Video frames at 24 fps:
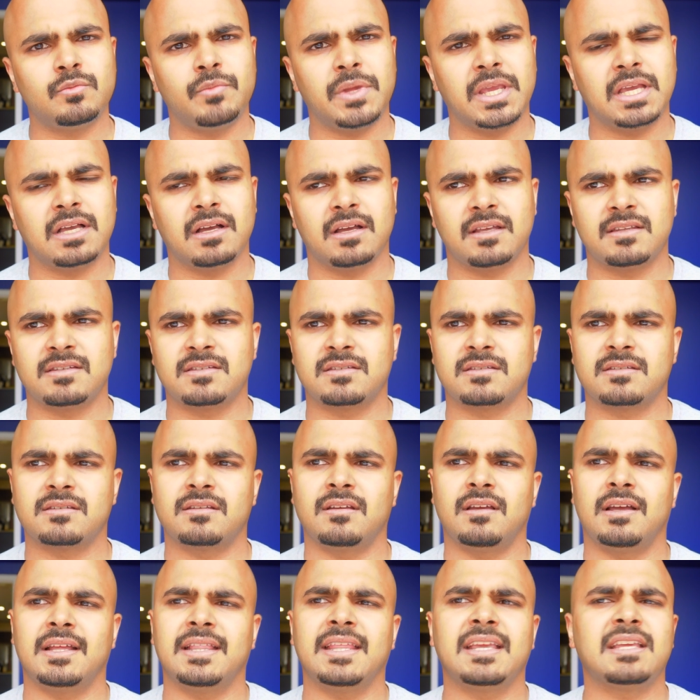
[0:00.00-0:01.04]
because
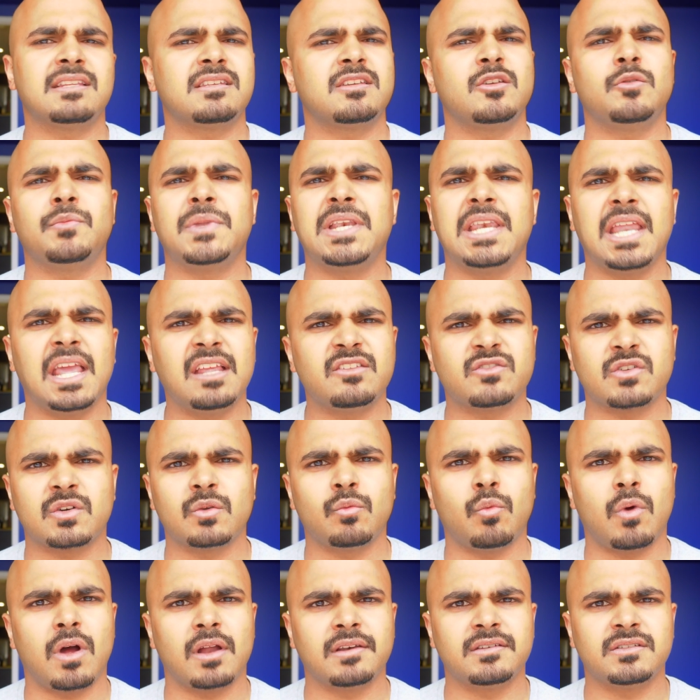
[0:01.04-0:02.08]
I think it's human nature to
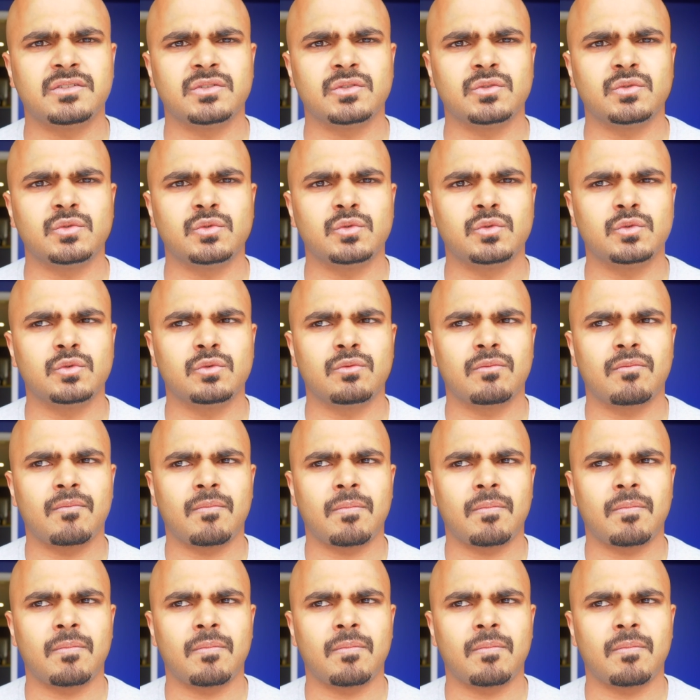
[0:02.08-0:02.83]
want to,